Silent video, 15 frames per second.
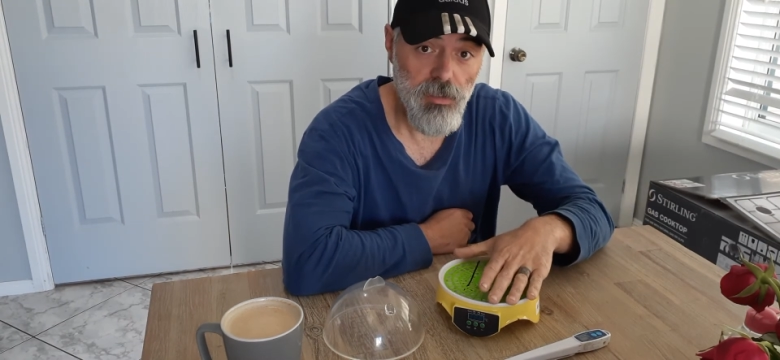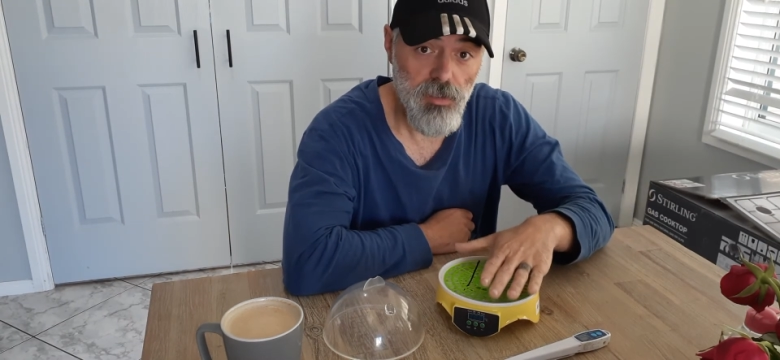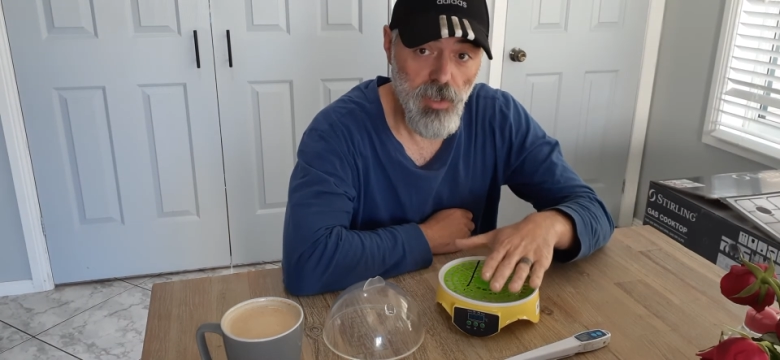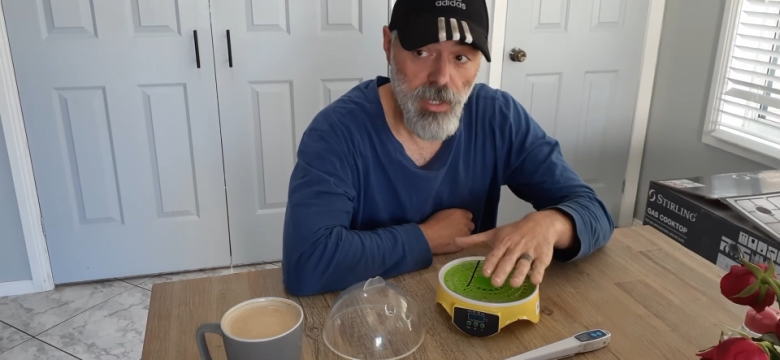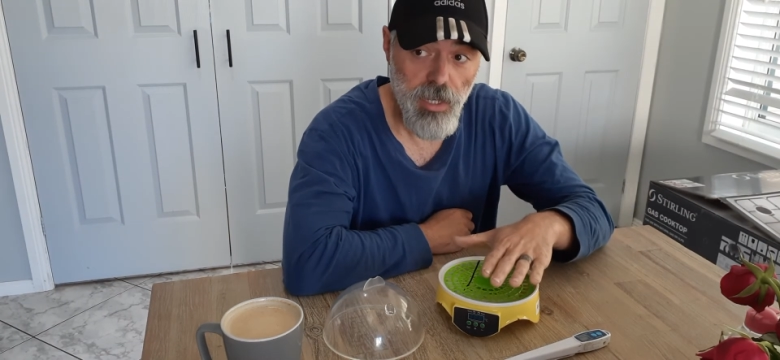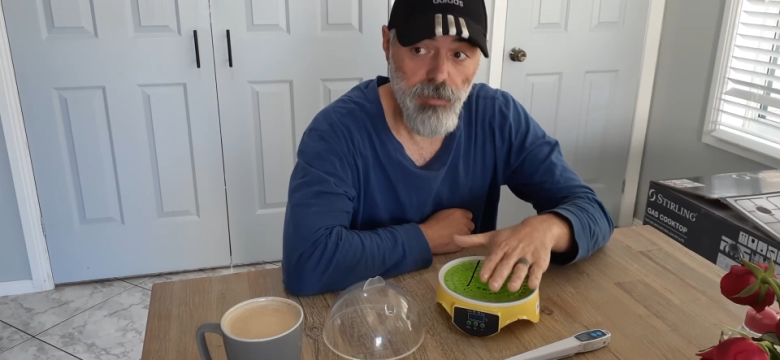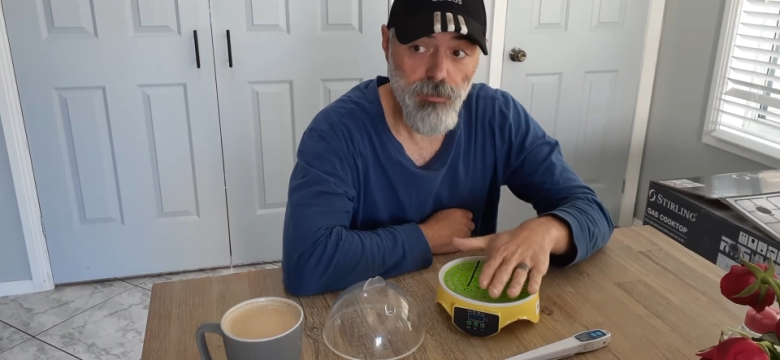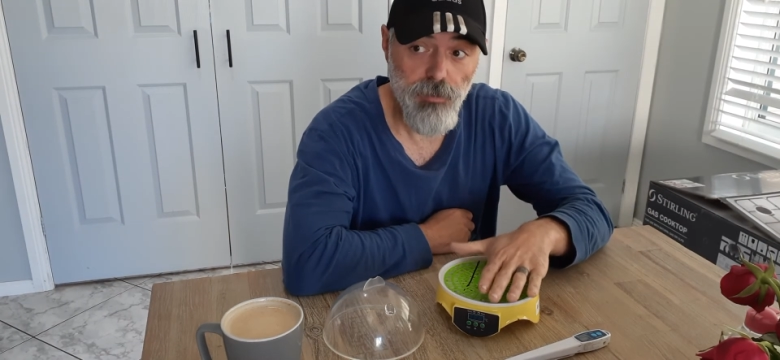I
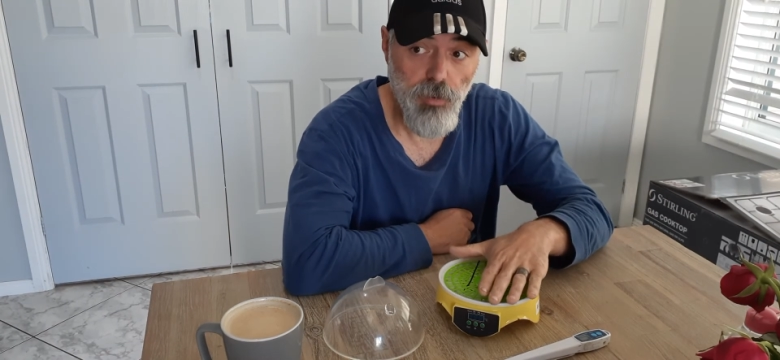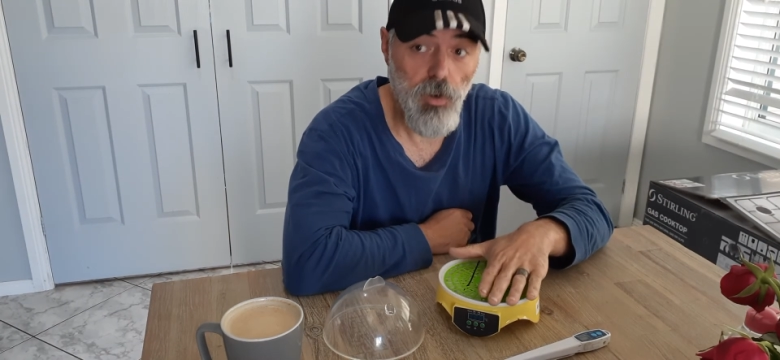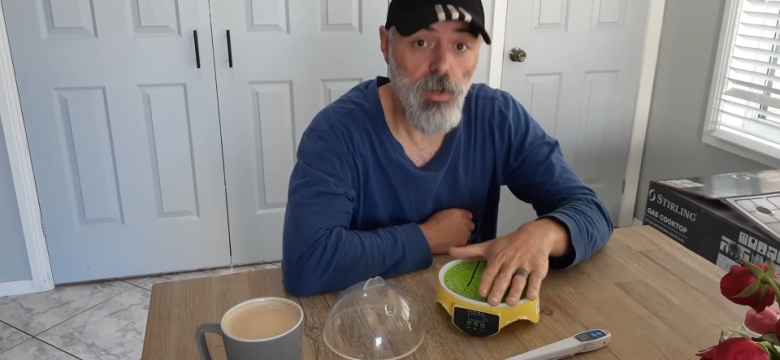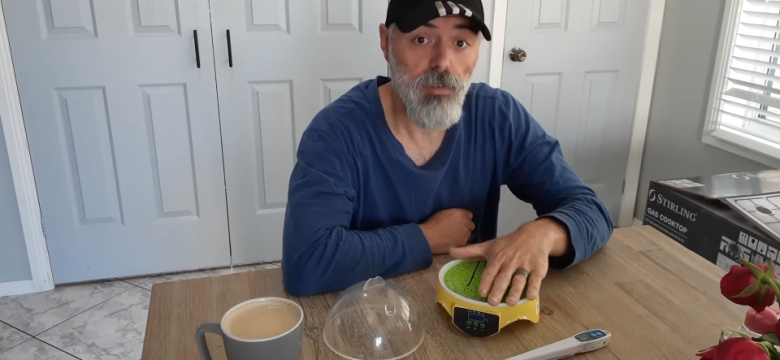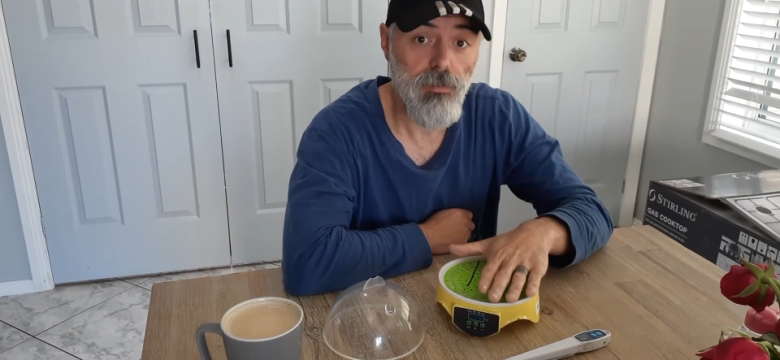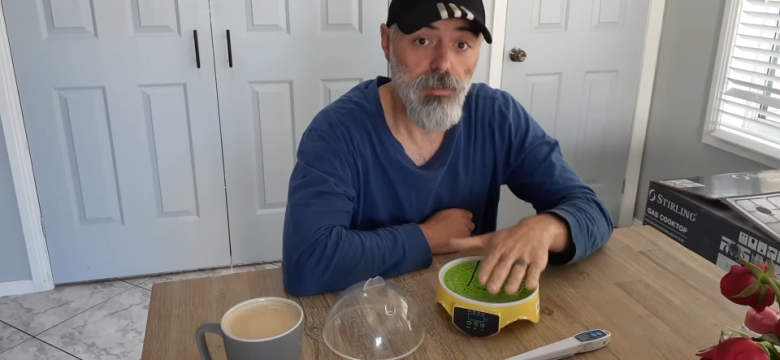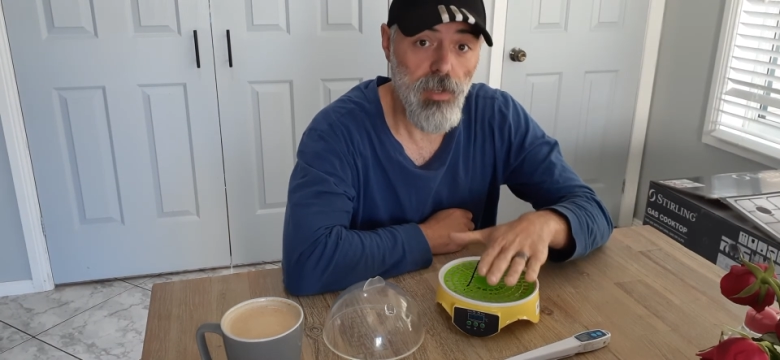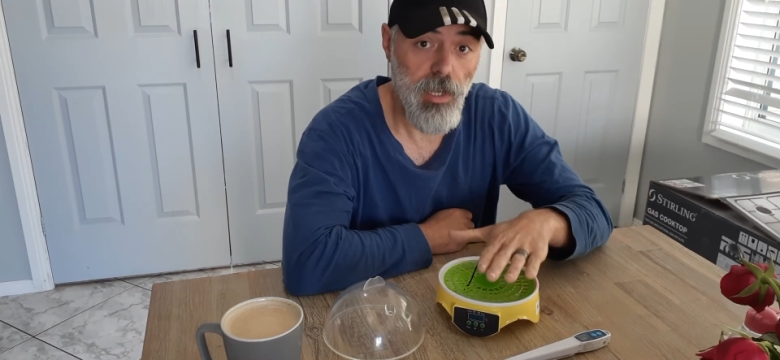had
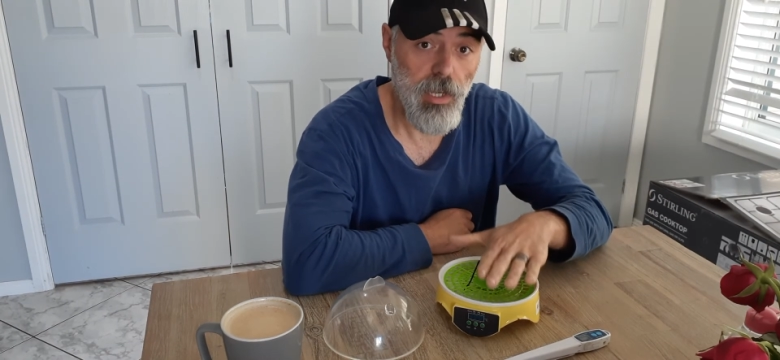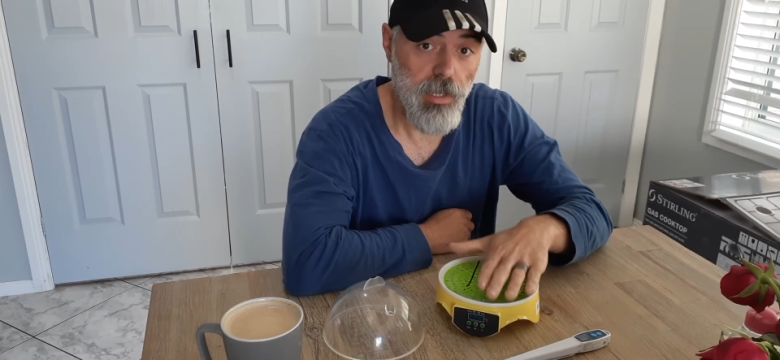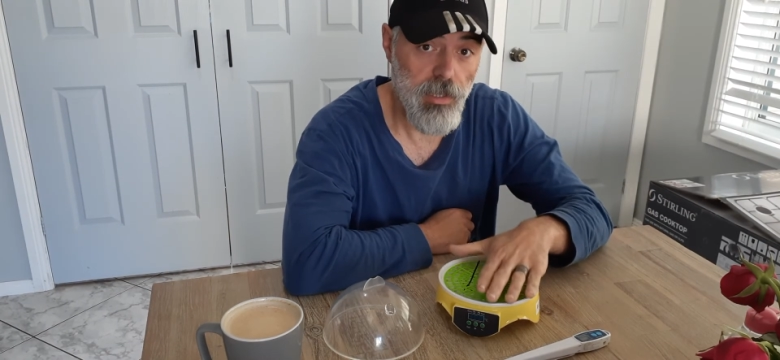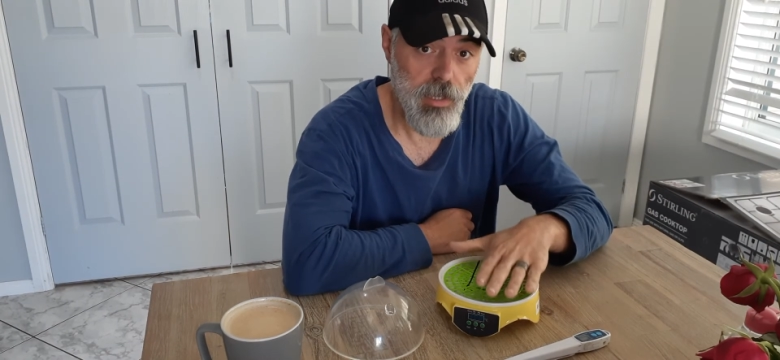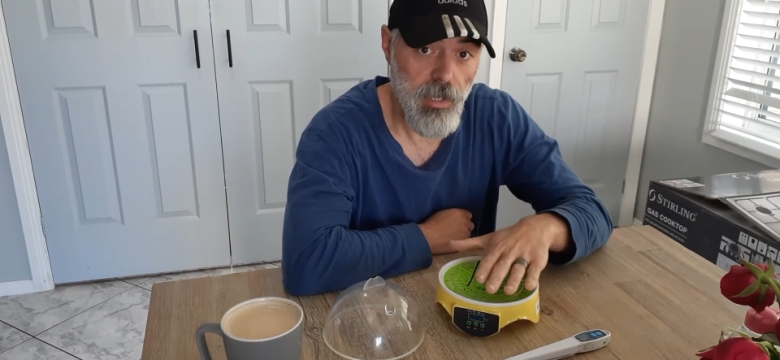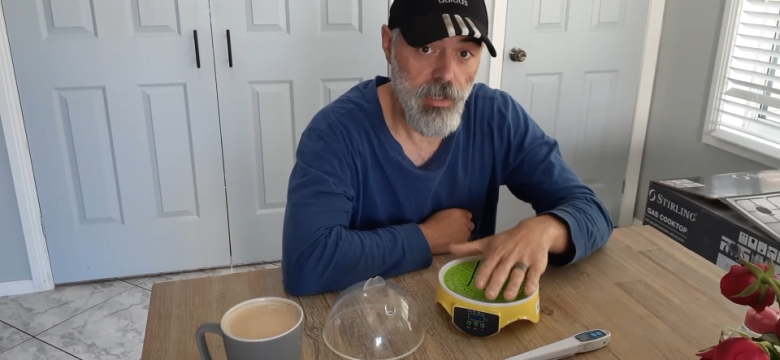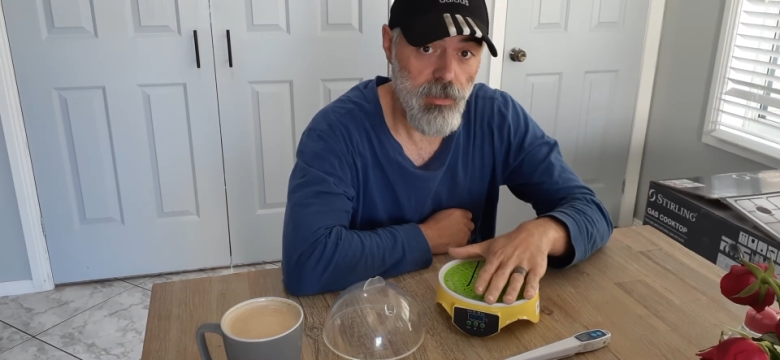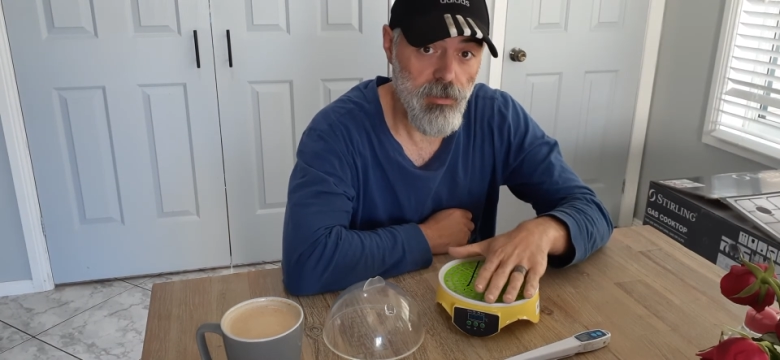5 at
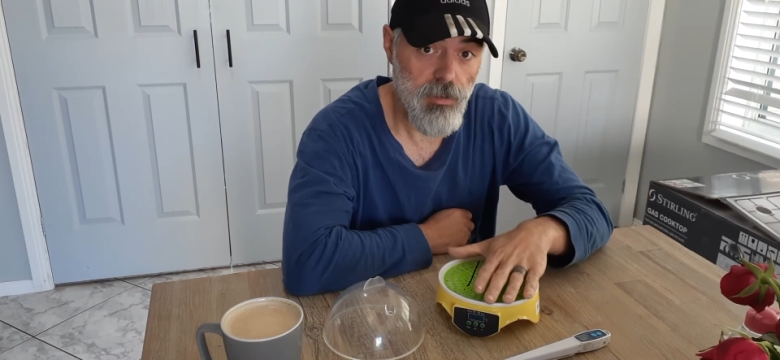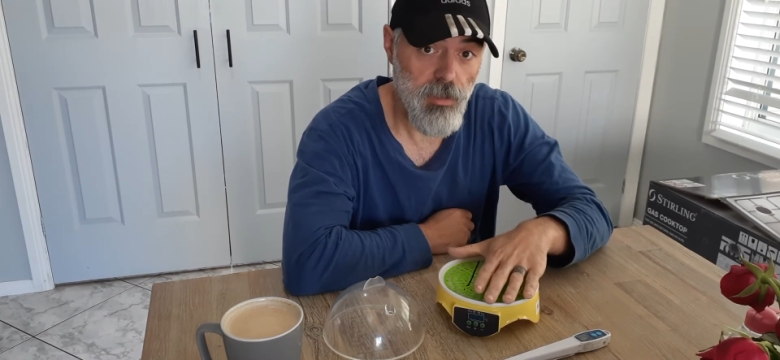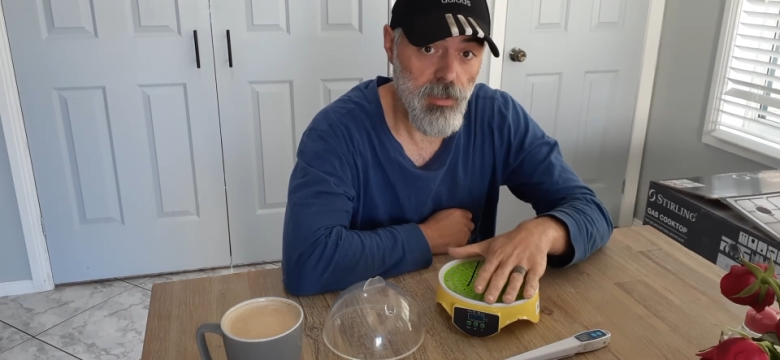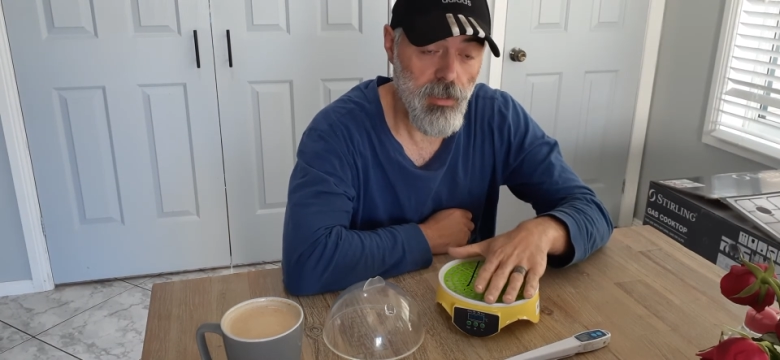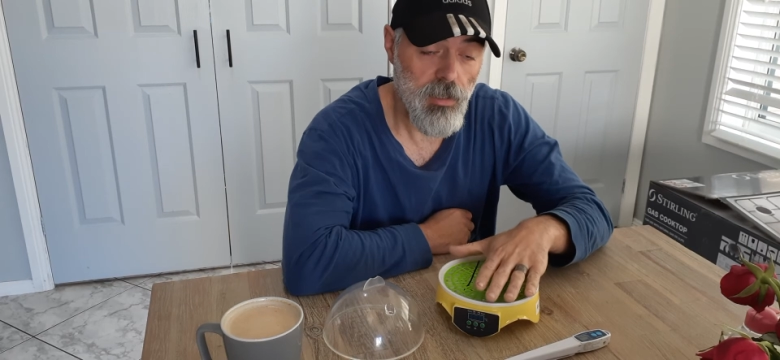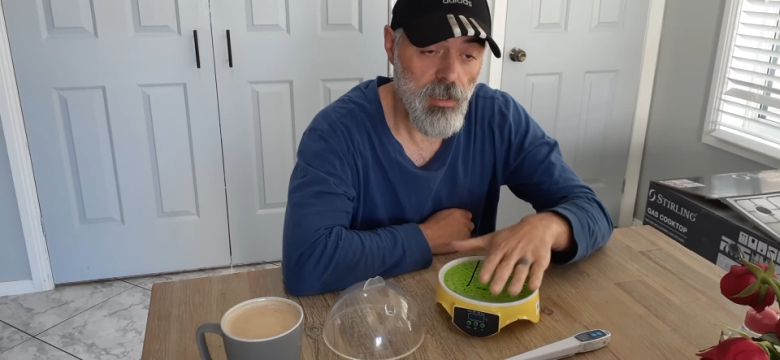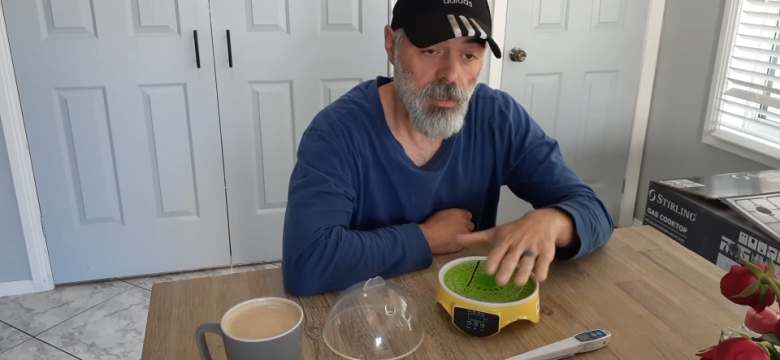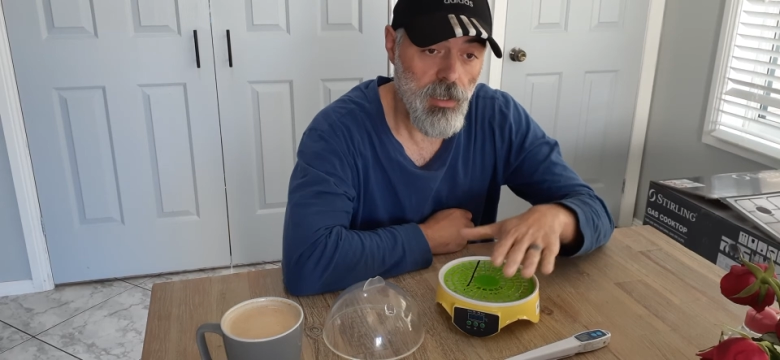
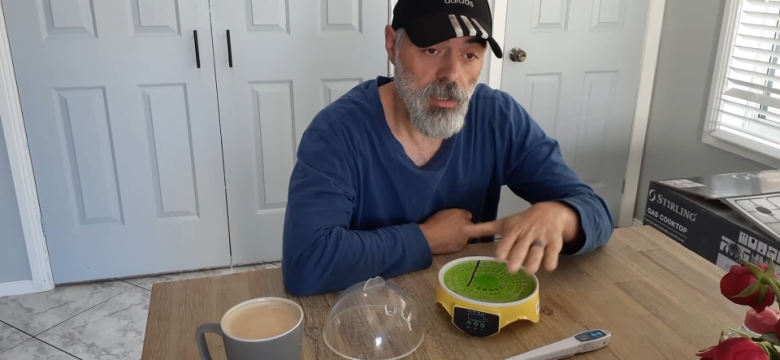18.